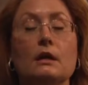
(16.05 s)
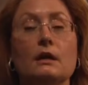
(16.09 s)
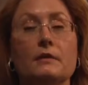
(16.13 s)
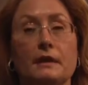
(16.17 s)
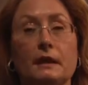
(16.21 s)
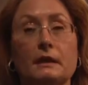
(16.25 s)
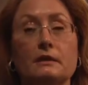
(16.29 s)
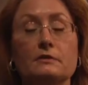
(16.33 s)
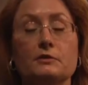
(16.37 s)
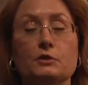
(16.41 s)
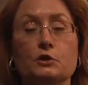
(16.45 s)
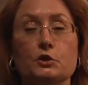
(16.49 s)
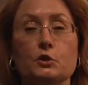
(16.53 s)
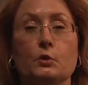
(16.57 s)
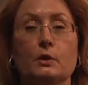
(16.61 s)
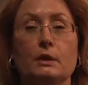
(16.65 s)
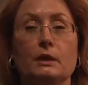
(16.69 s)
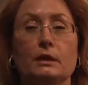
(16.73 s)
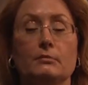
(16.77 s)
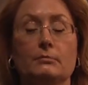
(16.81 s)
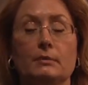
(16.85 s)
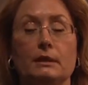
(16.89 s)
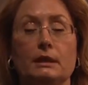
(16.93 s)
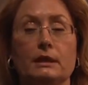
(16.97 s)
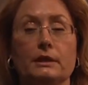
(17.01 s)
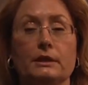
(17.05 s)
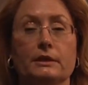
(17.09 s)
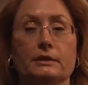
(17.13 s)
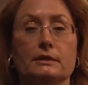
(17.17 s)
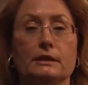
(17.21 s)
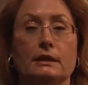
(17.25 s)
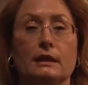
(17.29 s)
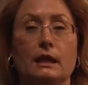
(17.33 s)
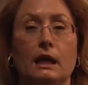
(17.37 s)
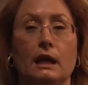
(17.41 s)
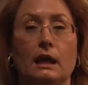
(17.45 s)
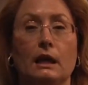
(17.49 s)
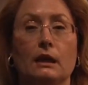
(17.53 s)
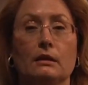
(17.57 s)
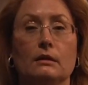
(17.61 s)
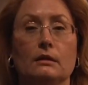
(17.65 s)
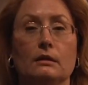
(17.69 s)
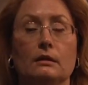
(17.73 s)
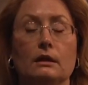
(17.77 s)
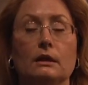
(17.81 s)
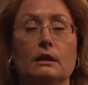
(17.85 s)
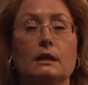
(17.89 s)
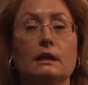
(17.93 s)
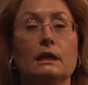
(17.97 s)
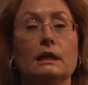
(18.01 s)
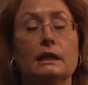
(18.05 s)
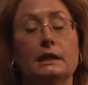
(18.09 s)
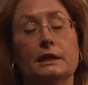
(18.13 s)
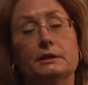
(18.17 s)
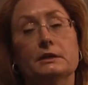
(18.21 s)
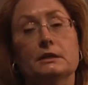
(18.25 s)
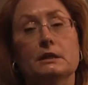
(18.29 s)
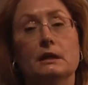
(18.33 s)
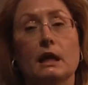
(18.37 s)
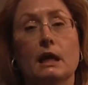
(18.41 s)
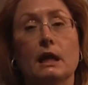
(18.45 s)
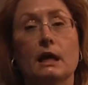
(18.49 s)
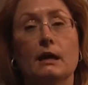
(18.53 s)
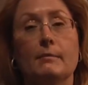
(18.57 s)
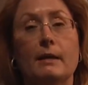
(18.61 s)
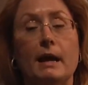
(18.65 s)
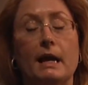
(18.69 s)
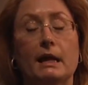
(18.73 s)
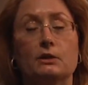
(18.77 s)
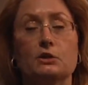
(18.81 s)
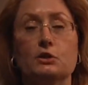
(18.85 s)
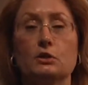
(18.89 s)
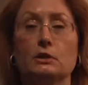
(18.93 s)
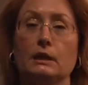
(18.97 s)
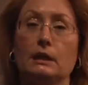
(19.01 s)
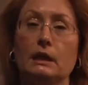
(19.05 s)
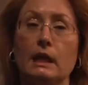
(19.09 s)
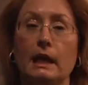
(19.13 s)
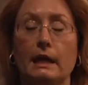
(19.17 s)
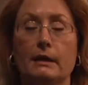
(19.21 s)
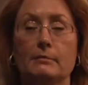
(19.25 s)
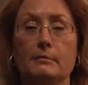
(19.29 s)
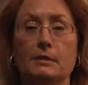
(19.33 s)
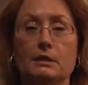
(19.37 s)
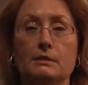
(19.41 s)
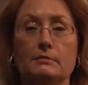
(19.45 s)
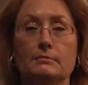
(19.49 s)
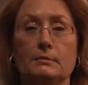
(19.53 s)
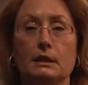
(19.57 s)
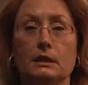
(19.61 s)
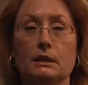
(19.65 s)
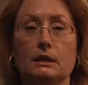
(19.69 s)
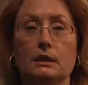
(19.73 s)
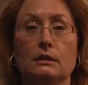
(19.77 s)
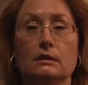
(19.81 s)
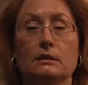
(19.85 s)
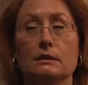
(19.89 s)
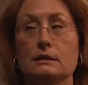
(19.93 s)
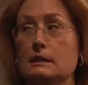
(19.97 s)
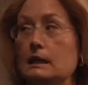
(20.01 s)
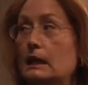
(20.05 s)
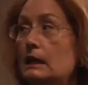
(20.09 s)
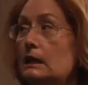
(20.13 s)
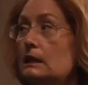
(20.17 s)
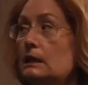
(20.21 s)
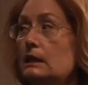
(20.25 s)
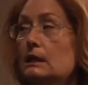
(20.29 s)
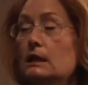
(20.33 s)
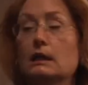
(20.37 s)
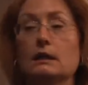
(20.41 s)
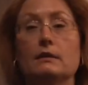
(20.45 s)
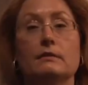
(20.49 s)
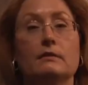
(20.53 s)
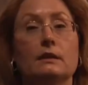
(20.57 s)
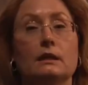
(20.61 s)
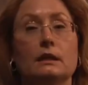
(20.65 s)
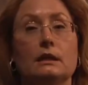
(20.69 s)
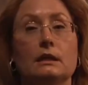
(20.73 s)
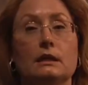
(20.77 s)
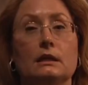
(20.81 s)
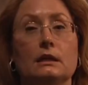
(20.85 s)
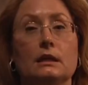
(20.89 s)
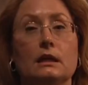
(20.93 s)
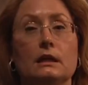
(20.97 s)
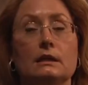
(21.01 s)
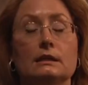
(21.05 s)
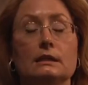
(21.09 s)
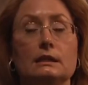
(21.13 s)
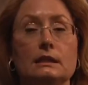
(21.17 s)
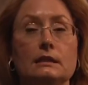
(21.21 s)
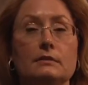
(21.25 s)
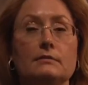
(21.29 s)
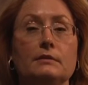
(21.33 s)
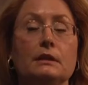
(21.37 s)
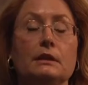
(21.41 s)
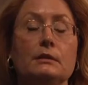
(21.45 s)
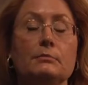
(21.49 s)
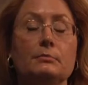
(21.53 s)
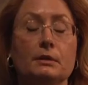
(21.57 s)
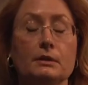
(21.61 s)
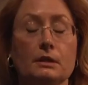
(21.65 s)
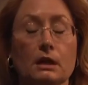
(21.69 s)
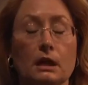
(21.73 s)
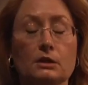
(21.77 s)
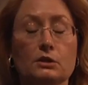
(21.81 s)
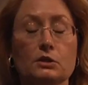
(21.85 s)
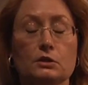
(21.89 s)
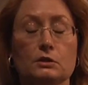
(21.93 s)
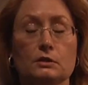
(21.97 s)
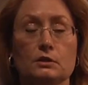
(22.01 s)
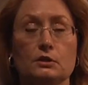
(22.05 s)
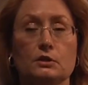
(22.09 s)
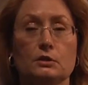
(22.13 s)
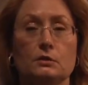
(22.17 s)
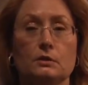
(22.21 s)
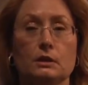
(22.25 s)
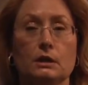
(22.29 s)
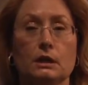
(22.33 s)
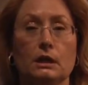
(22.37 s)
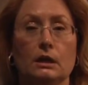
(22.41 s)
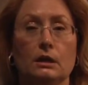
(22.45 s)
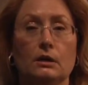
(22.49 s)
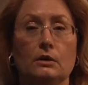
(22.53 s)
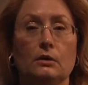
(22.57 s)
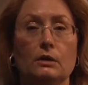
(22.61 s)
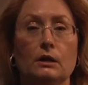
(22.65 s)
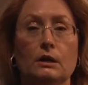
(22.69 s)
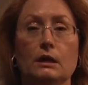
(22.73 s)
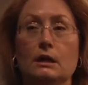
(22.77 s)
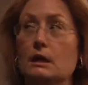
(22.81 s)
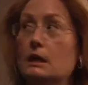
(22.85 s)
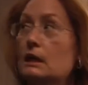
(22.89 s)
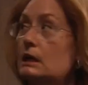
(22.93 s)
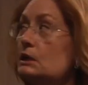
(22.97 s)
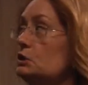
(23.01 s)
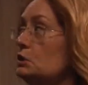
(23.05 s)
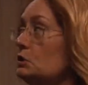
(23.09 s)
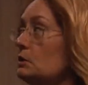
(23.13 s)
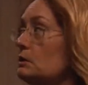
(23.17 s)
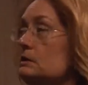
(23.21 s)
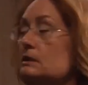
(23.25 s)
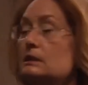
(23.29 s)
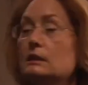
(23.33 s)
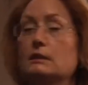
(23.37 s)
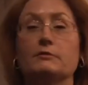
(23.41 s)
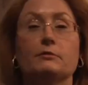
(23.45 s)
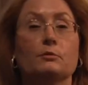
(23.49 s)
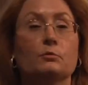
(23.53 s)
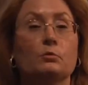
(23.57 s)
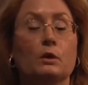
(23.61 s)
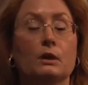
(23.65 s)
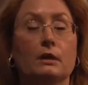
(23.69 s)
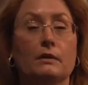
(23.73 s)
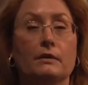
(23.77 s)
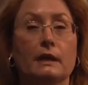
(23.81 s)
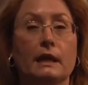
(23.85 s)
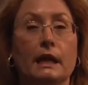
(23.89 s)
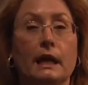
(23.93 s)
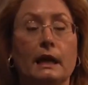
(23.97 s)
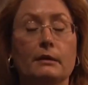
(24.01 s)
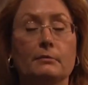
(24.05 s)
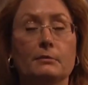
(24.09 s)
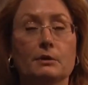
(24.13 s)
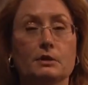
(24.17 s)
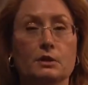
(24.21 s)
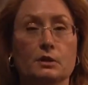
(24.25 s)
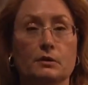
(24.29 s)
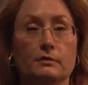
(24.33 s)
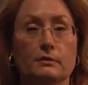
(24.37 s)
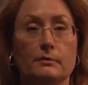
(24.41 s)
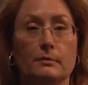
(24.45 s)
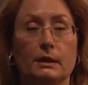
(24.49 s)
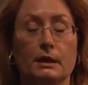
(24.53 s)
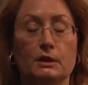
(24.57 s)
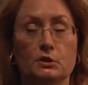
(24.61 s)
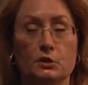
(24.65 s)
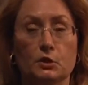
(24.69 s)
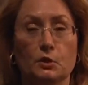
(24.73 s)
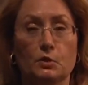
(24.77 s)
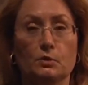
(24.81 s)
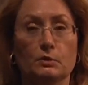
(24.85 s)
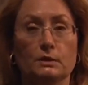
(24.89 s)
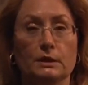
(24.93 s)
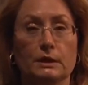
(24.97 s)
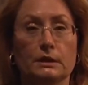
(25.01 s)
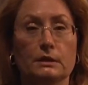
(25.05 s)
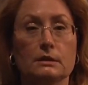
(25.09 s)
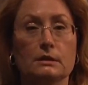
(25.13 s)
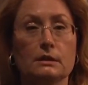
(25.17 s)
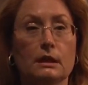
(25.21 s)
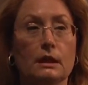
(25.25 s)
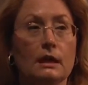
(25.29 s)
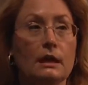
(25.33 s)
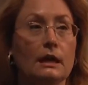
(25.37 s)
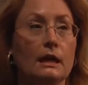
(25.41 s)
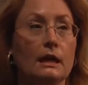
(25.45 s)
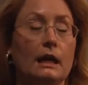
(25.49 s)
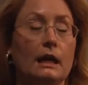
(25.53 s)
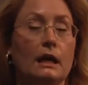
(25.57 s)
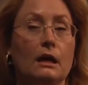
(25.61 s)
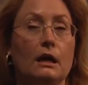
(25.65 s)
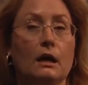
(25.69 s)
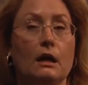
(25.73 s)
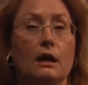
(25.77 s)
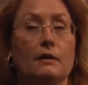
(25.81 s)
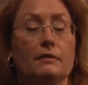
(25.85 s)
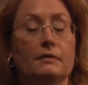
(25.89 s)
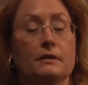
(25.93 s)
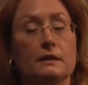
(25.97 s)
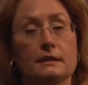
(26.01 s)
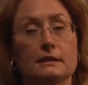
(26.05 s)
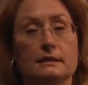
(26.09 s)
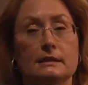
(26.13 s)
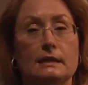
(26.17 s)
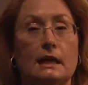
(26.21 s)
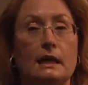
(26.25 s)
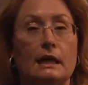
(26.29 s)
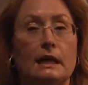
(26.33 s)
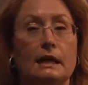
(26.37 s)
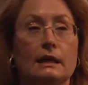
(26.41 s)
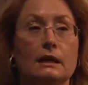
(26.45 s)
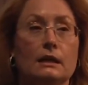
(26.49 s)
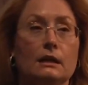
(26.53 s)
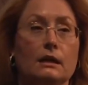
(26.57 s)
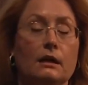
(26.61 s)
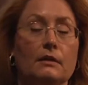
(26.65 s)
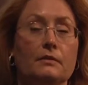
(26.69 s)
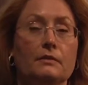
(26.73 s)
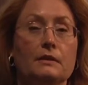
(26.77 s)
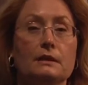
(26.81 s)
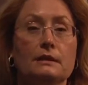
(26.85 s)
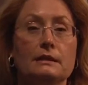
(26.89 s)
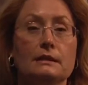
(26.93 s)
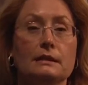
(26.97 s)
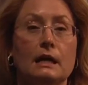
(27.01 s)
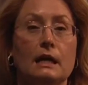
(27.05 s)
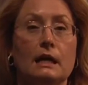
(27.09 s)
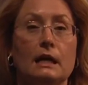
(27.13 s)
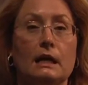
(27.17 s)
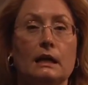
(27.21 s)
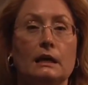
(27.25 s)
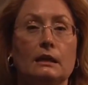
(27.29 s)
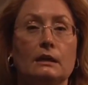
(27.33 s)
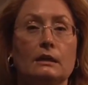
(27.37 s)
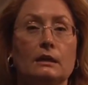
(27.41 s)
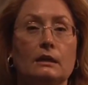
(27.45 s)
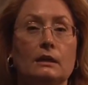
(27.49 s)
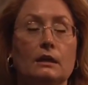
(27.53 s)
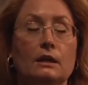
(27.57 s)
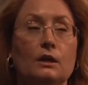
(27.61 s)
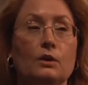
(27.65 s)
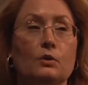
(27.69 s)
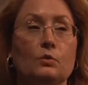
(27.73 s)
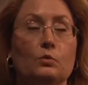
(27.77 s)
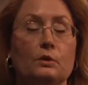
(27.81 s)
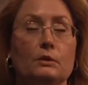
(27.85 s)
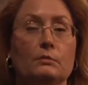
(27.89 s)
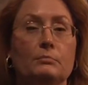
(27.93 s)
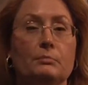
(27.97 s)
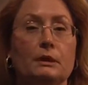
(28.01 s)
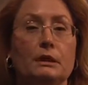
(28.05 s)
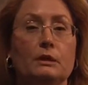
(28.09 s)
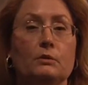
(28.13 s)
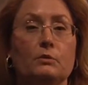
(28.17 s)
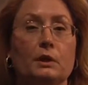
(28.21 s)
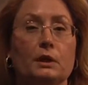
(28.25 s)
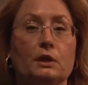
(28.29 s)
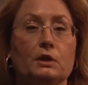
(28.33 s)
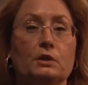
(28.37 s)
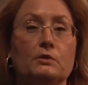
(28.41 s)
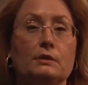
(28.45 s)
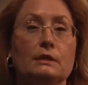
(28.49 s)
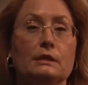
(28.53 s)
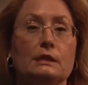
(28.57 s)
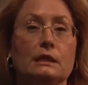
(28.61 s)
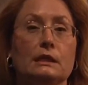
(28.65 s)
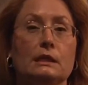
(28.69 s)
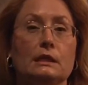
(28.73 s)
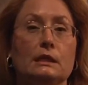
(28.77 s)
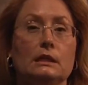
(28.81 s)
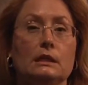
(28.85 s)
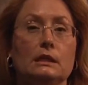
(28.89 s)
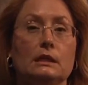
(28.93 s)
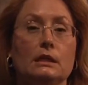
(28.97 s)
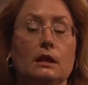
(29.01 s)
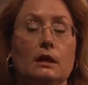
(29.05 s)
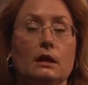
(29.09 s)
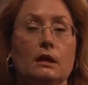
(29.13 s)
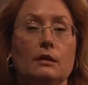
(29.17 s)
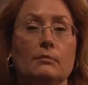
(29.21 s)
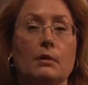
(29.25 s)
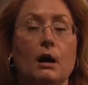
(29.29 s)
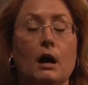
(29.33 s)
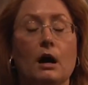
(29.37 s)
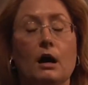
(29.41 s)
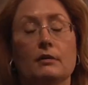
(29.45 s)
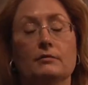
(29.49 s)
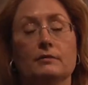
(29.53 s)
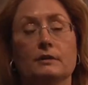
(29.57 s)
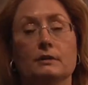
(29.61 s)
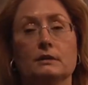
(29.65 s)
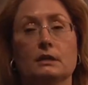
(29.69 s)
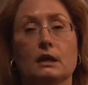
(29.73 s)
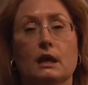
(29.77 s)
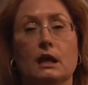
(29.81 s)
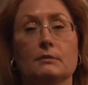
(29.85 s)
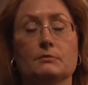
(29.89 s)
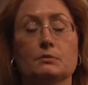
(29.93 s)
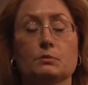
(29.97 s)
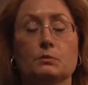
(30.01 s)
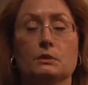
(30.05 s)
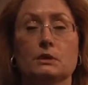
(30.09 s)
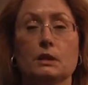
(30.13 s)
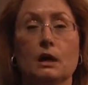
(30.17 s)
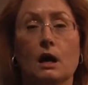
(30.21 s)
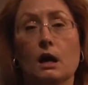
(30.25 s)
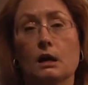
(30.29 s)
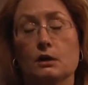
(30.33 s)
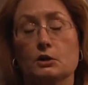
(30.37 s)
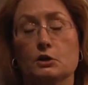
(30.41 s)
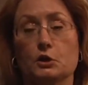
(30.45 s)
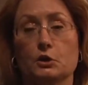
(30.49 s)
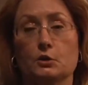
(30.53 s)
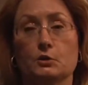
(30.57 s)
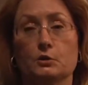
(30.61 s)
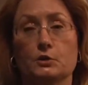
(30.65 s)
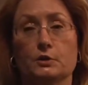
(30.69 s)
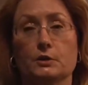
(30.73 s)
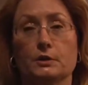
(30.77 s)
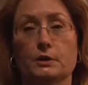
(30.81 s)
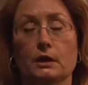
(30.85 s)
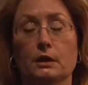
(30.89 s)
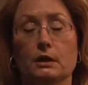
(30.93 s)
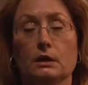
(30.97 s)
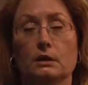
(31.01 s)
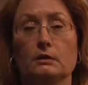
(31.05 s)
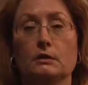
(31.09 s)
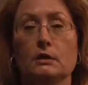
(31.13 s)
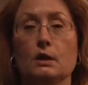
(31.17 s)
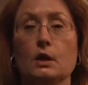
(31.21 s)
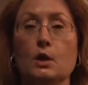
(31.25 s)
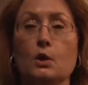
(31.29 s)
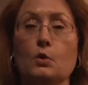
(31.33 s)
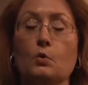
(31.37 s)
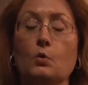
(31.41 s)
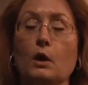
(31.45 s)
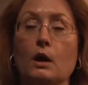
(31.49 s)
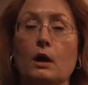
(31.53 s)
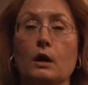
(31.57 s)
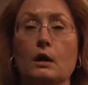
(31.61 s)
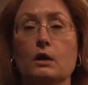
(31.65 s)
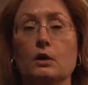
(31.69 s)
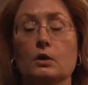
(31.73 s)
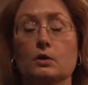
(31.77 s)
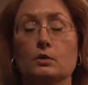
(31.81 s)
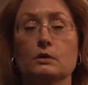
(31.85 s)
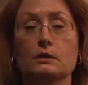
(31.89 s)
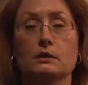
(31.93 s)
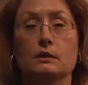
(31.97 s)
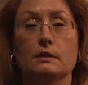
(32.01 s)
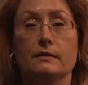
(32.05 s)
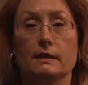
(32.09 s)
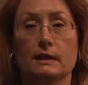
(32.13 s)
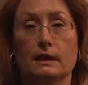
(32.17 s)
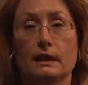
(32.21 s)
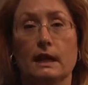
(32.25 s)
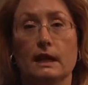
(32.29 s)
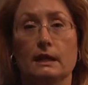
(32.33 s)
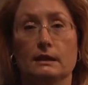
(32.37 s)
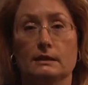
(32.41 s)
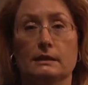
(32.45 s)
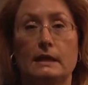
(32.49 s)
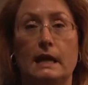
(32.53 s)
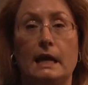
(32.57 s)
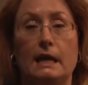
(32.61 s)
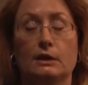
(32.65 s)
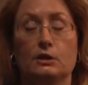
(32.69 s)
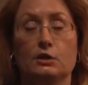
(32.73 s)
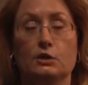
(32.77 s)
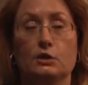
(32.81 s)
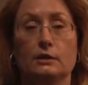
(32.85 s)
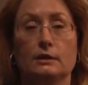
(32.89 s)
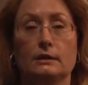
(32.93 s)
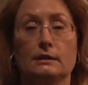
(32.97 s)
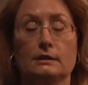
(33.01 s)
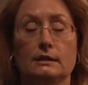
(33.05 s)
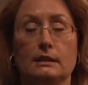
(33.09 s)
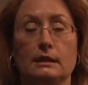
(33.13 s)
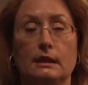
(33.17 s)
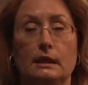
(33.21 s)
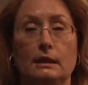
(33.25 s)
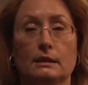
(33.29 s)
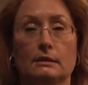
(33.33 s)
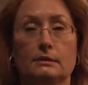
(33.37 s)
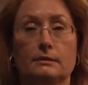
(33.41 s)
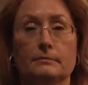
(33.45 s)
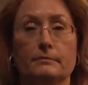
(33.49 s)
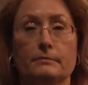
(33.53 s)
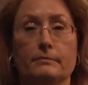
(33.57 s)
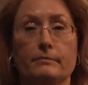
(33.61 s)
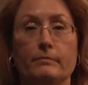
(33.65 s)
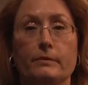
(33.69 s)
Thanks for joining me here today. Here today I'm actually at Amherst Media, standing in the TV production studio. As you can see from one of the cameras over my shoulders, on this side and on this side would be where you see oftentimes when talk shows are done, where our host and the guests actually sit.